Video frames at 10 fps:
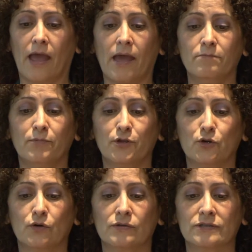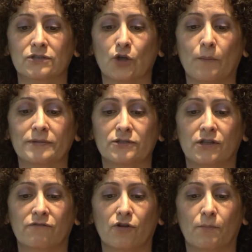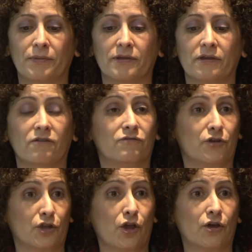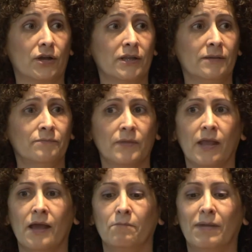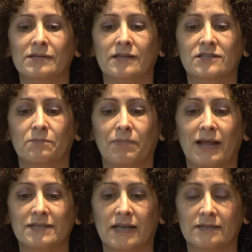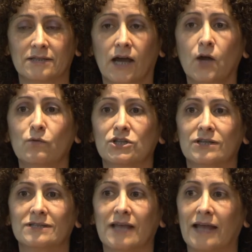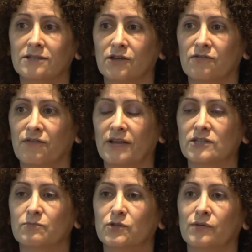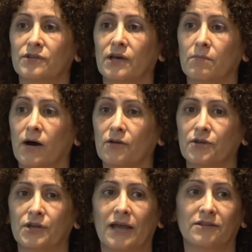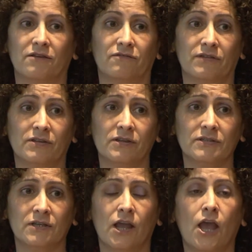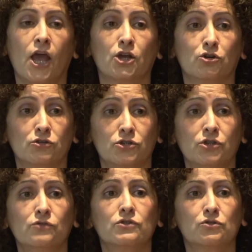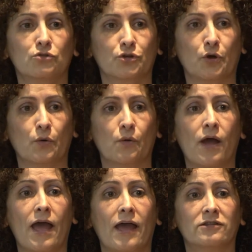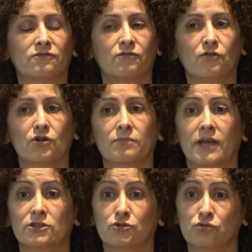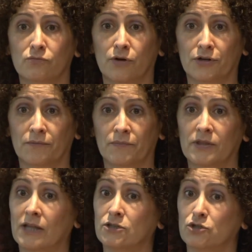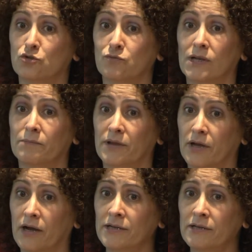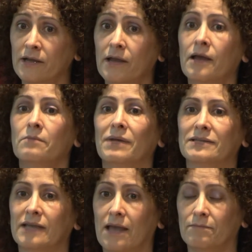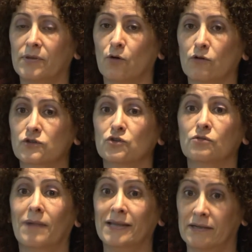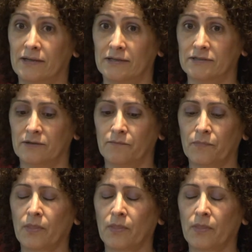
embryo stops developing very early, but its placenta, which is the interface between the mother and the fetus, continues to grow and form a tumor that is usually benign, but can be also malignant.